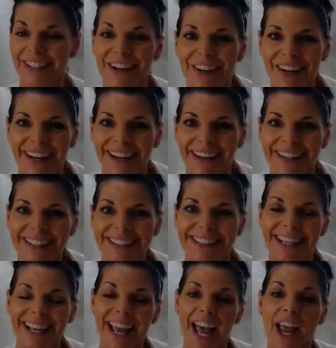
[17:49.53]
All right, Aries.
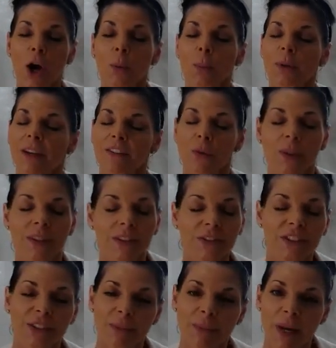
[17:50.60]
I hope you have a
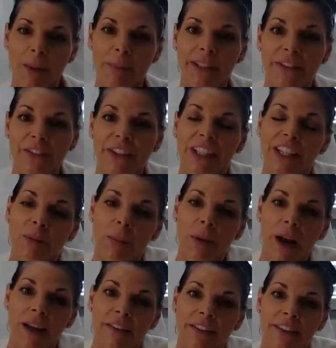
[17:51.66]
wonderful September. If you need a
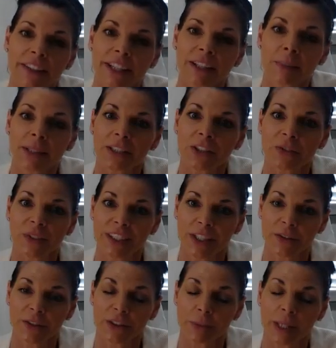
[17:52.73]
private reading, please reach
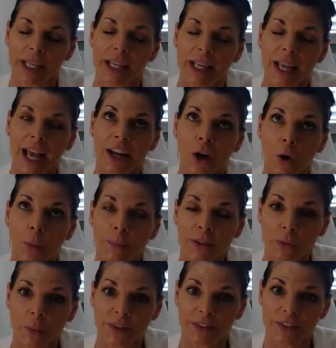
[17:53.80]
out to me. I hope
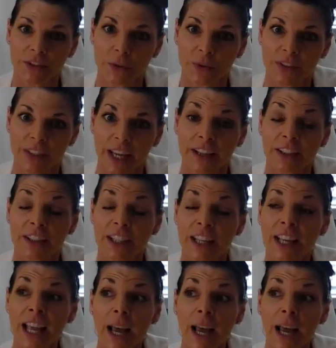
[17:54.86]
this wasn't so scattered.